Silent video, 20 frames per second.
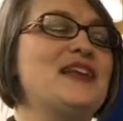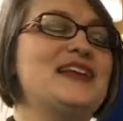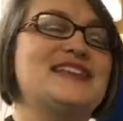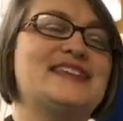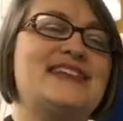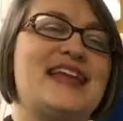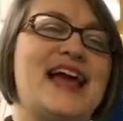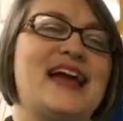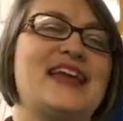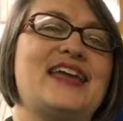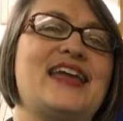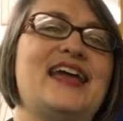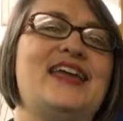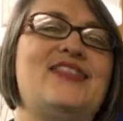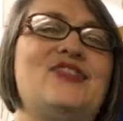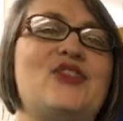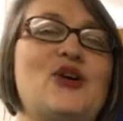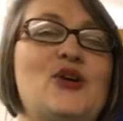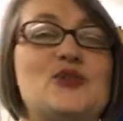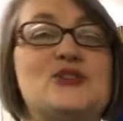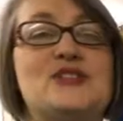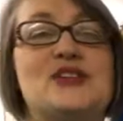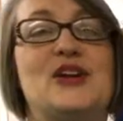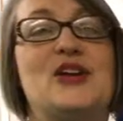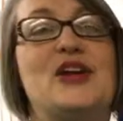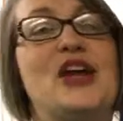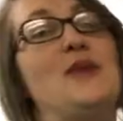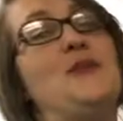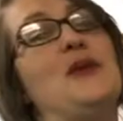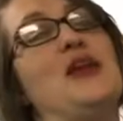get a snack. And those that
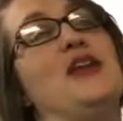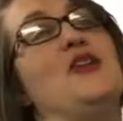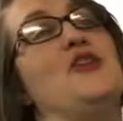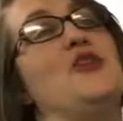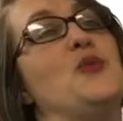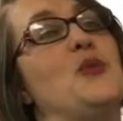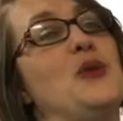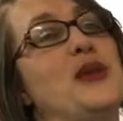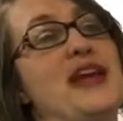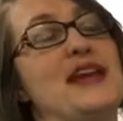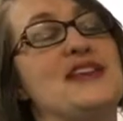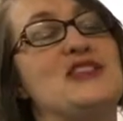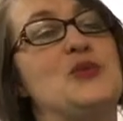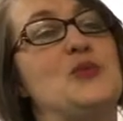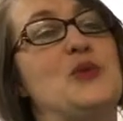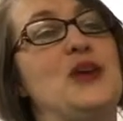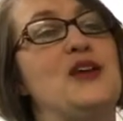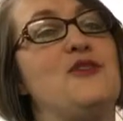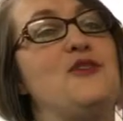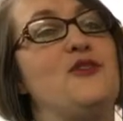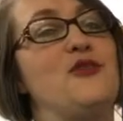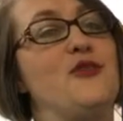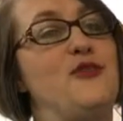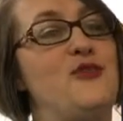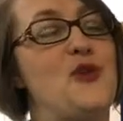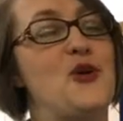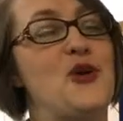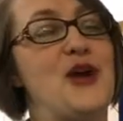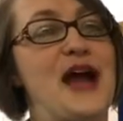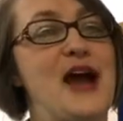are coming 3 days a week for
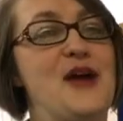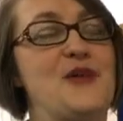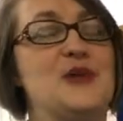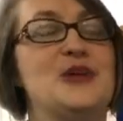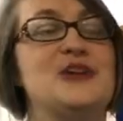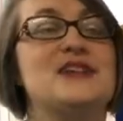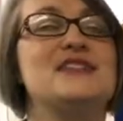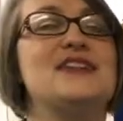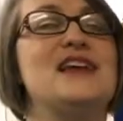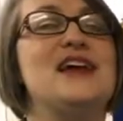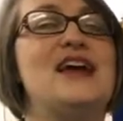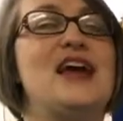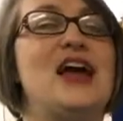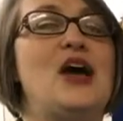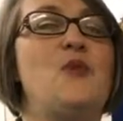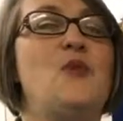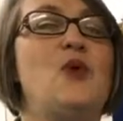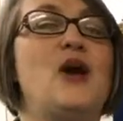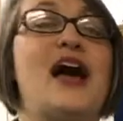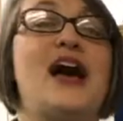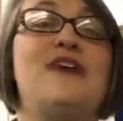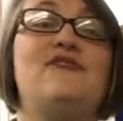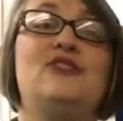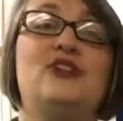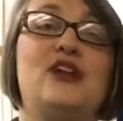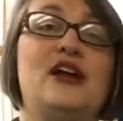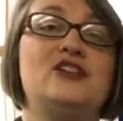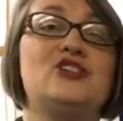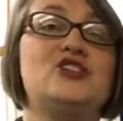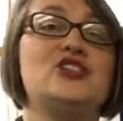4 hours will have
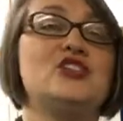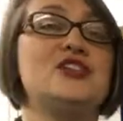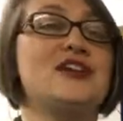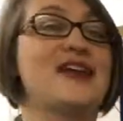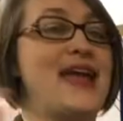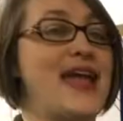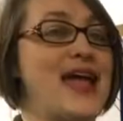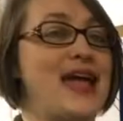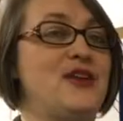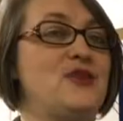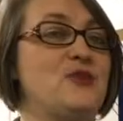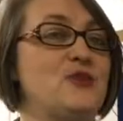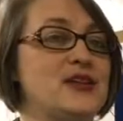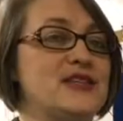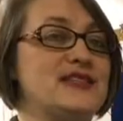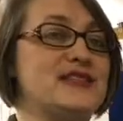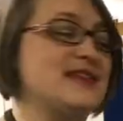lunch and